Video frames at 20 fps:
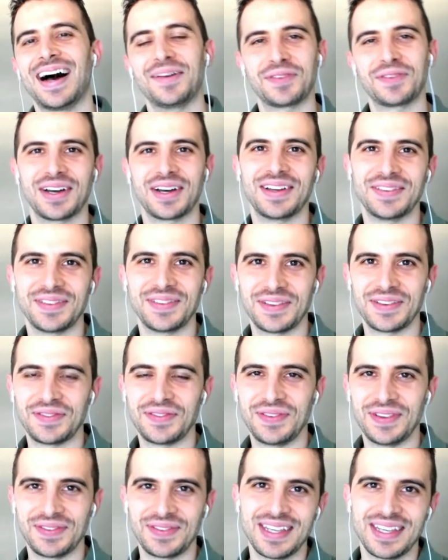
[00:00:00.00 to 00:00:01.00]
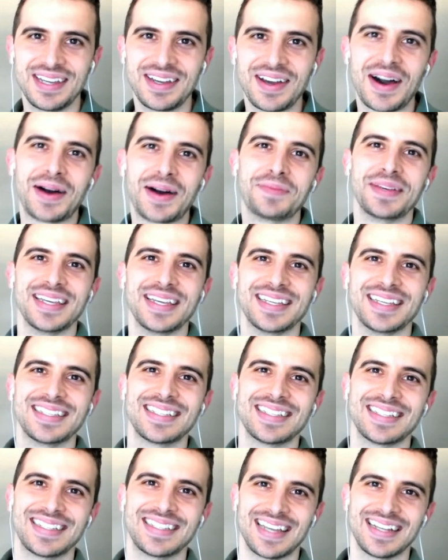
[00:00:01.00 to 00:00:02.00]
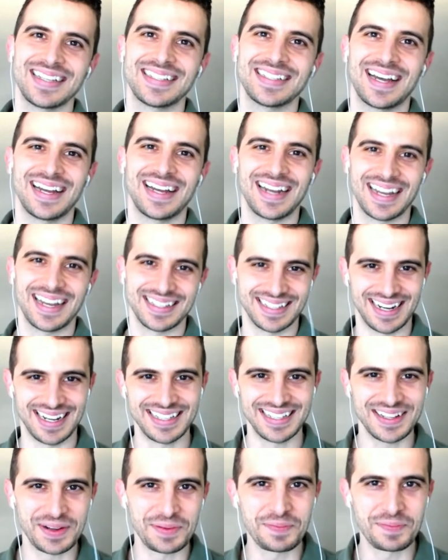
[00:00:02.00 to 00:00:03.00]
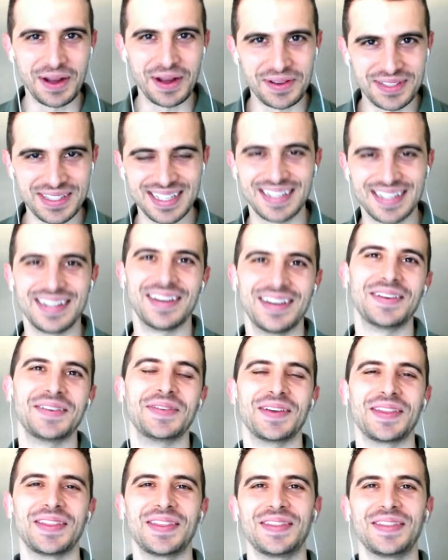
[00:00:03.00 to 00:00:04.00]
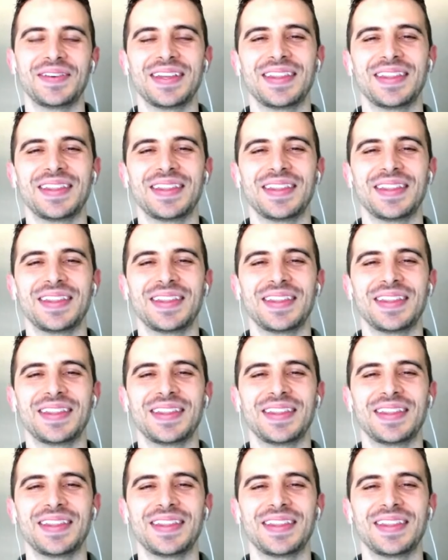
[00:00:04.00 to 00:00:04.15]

got 50 copies set aside. It has a nice little Post-it note with